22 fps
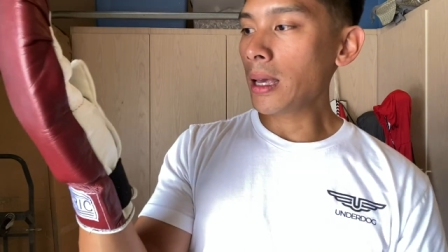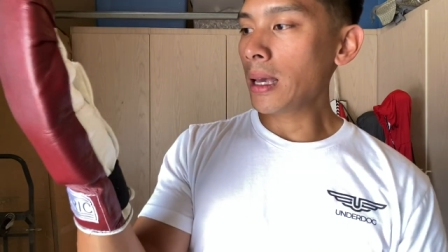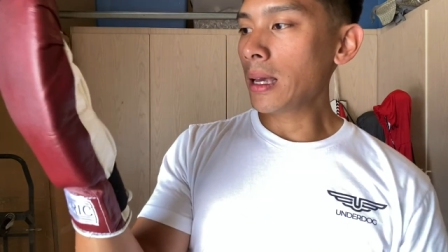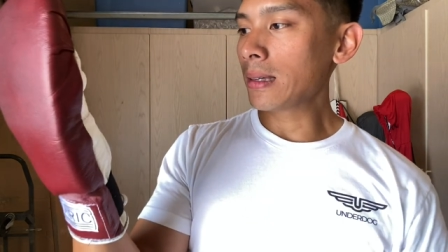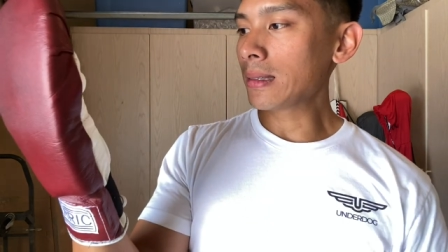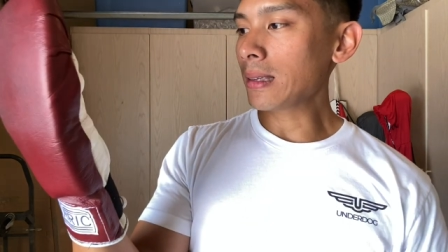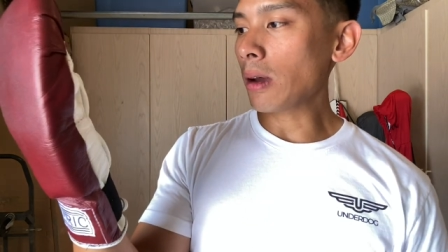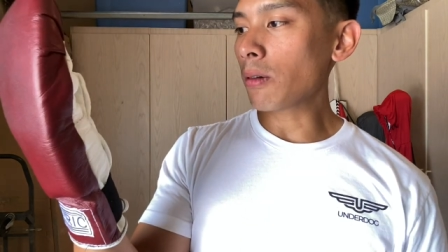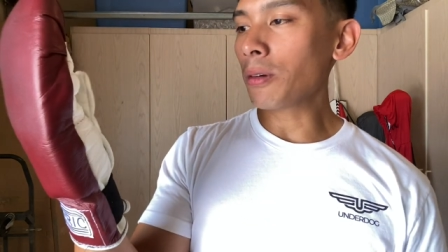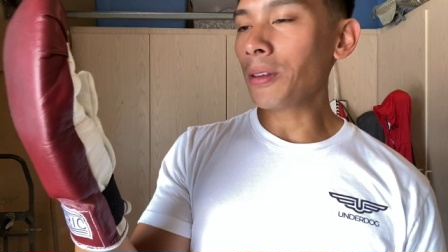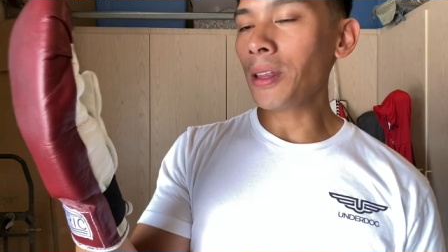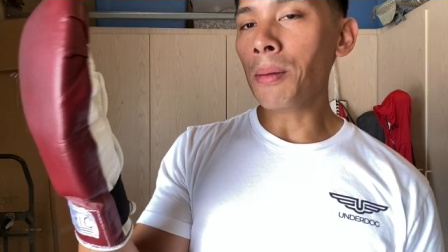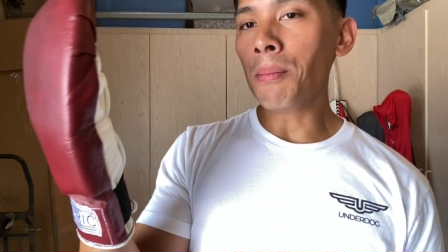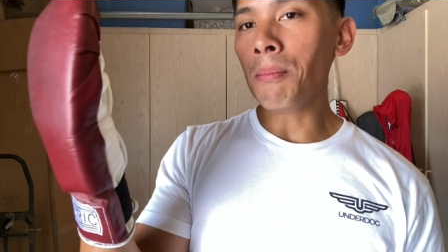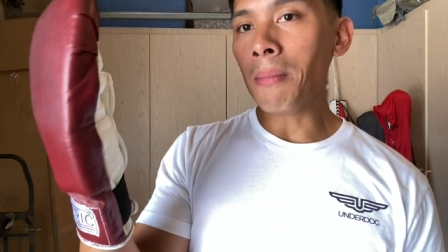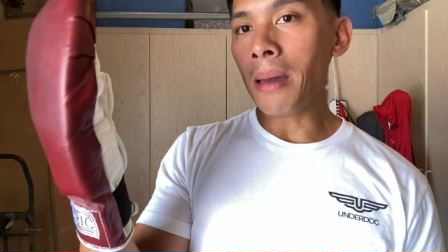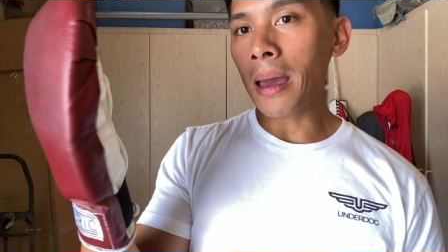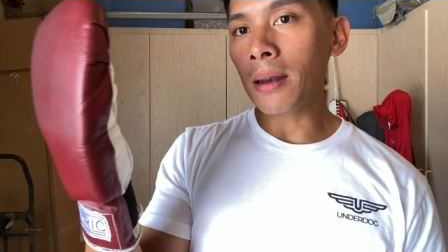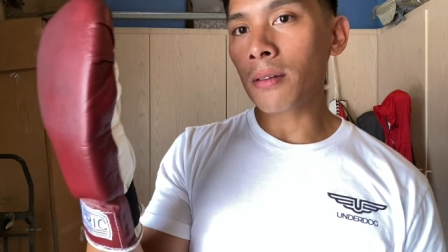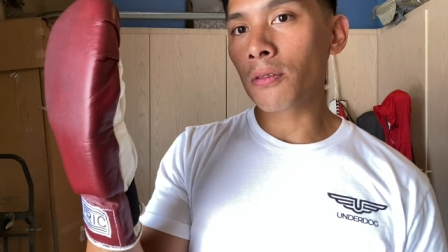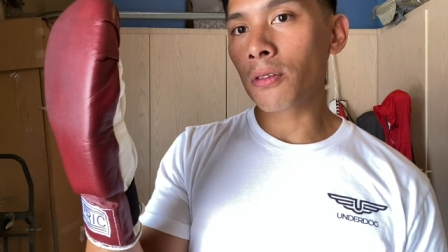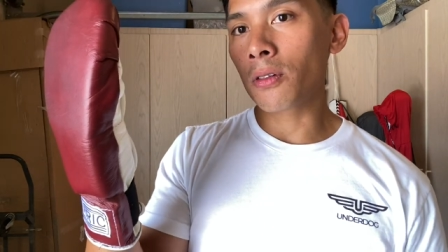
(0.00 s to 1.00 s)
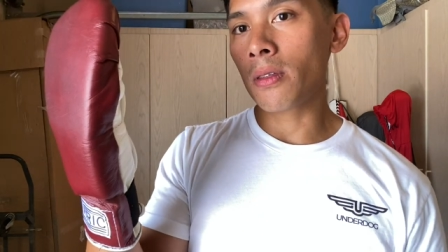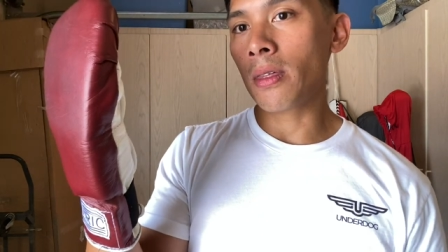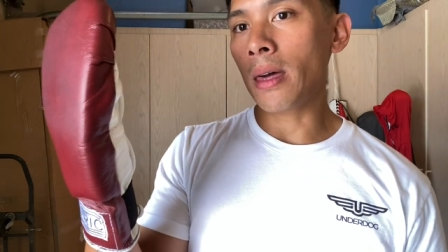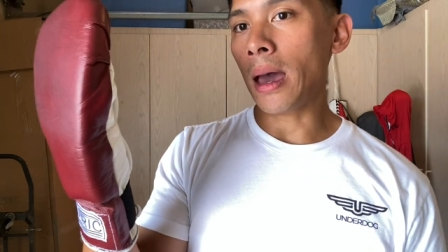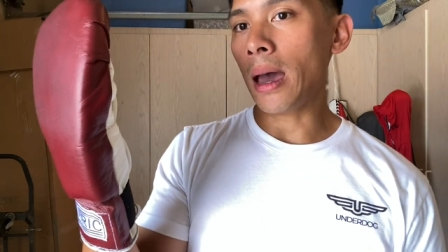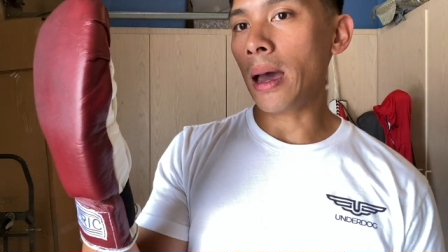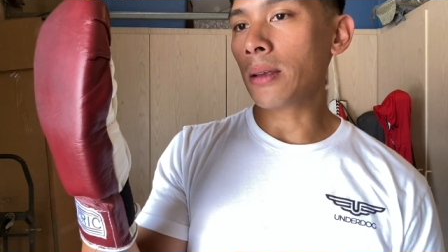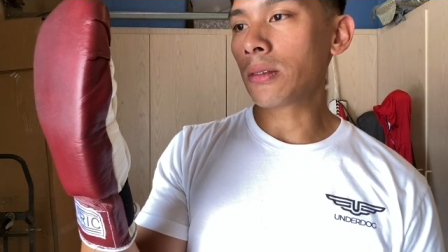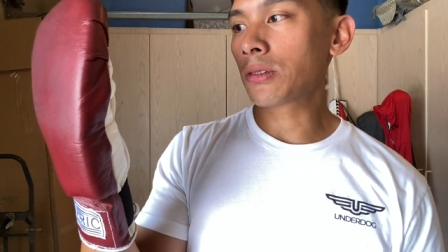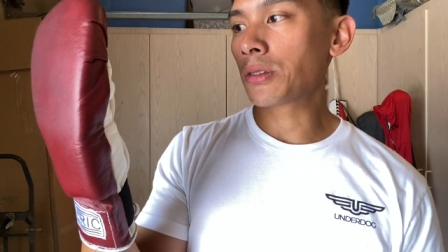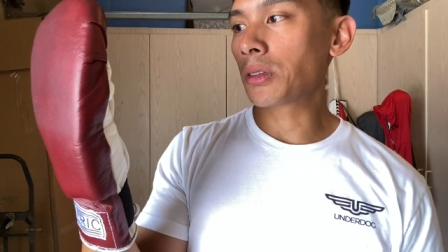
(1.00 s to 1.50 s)
It's not really meant for
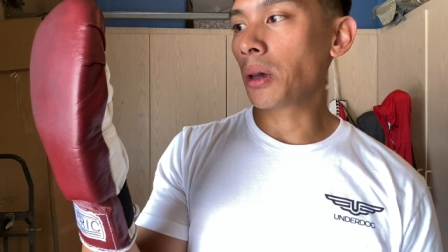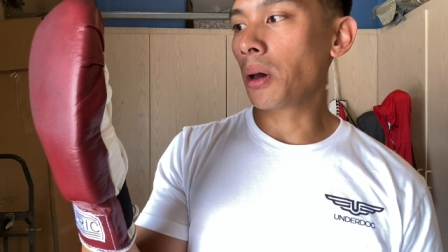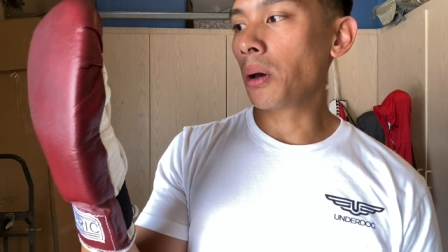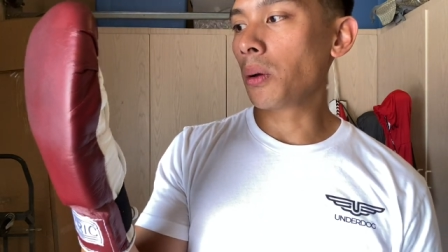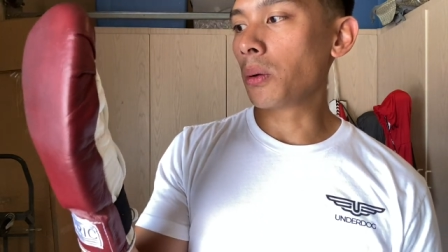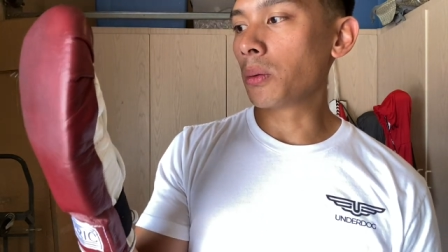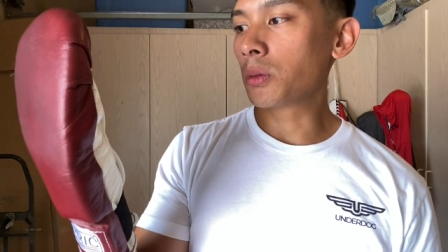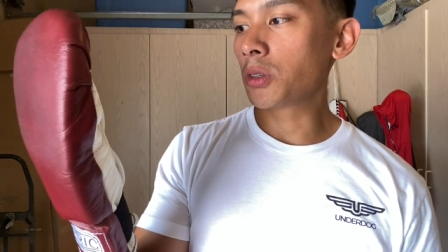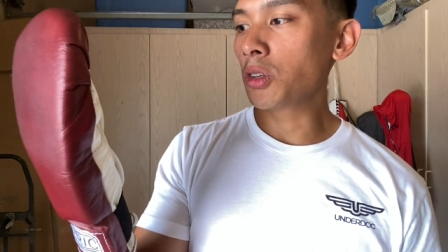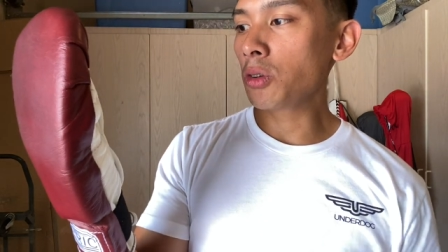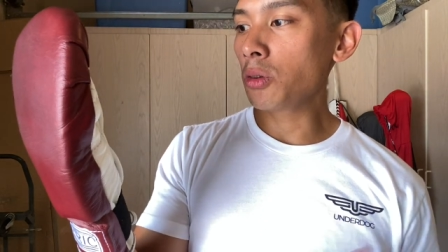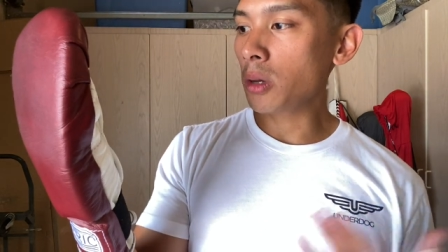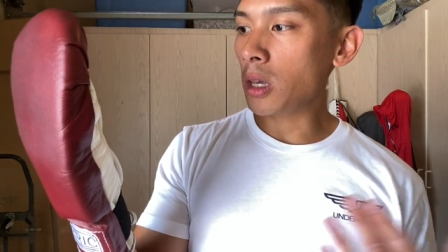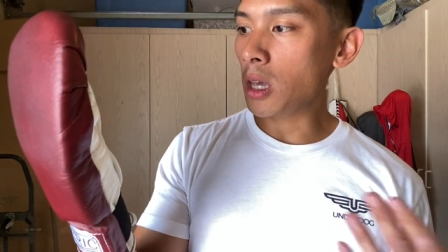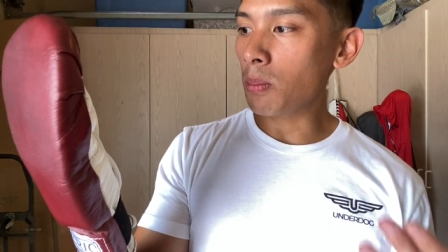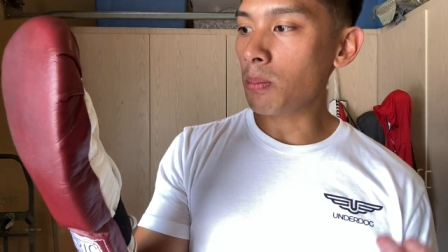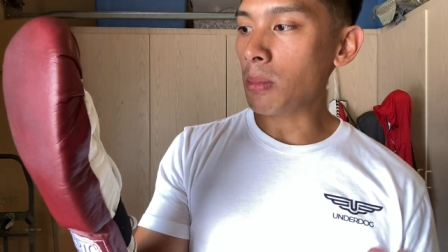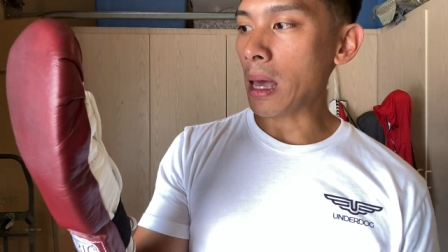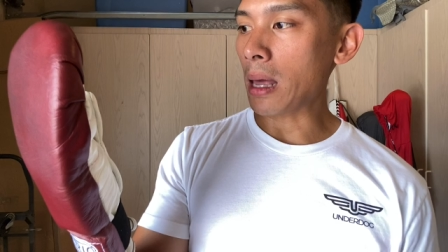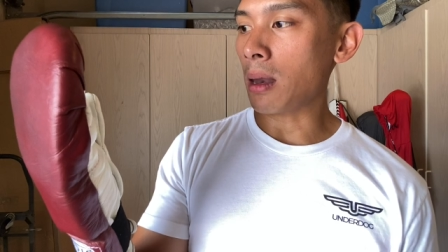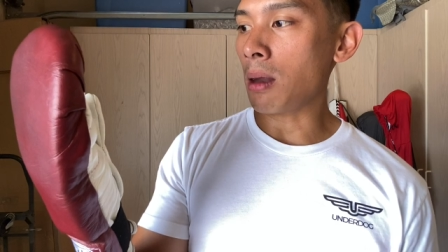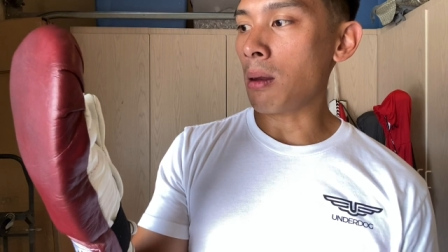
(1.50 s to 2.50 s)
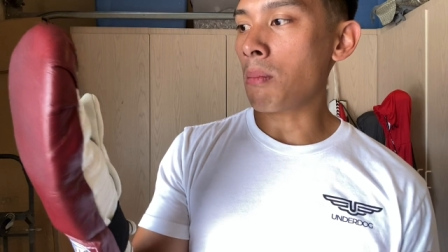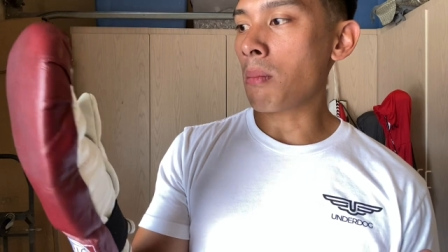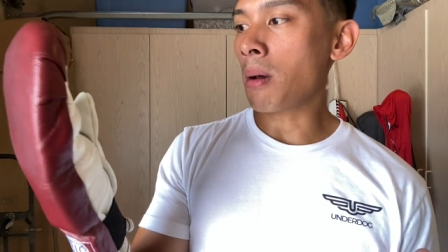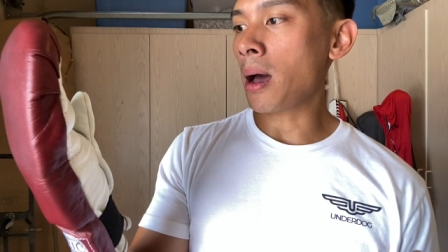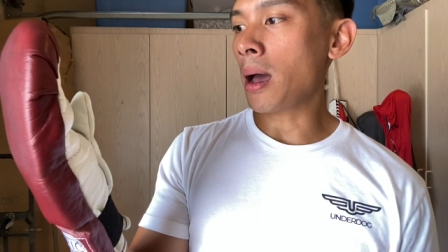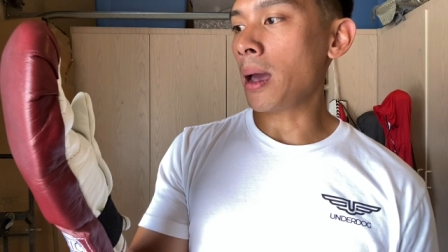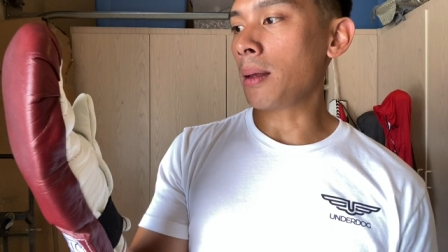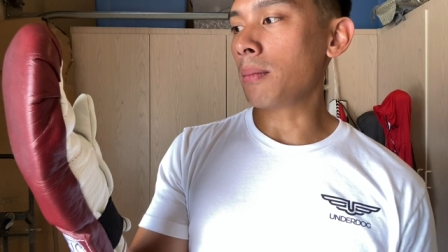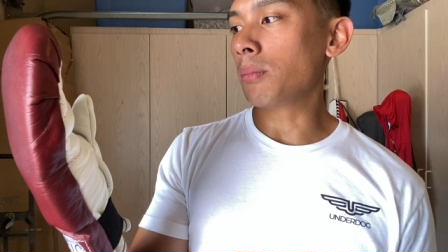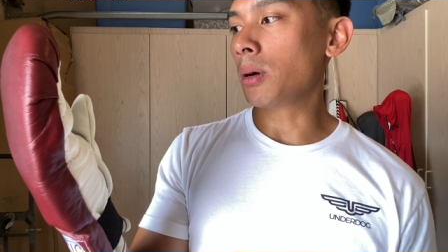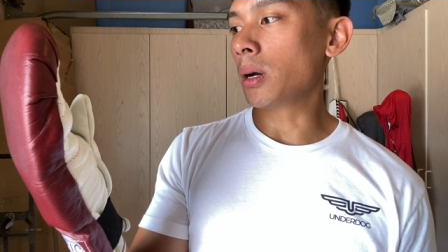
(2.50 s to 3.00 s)
that, so do keep that in
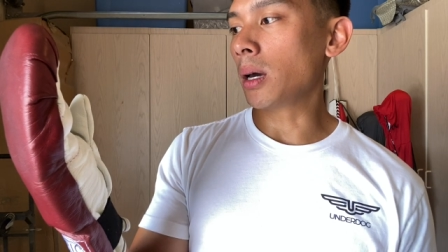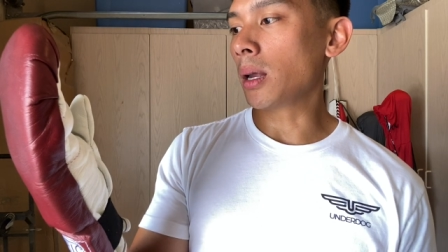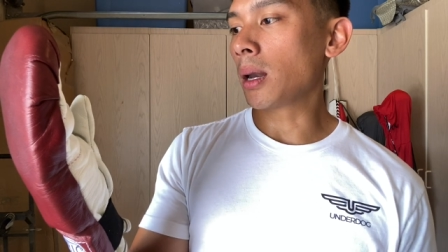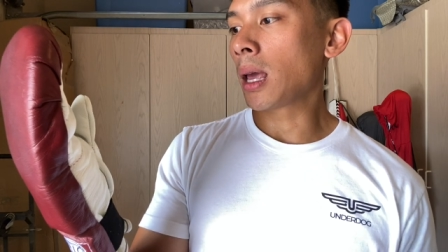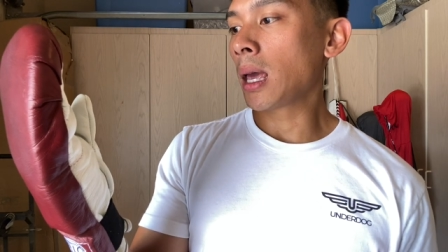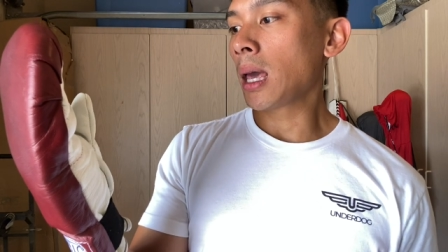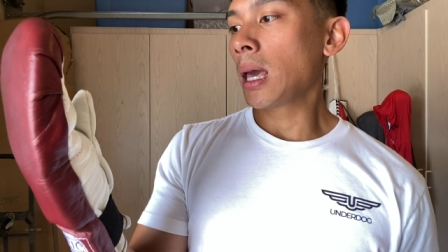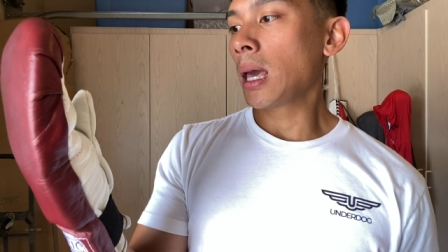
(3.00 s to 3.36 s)
mind. But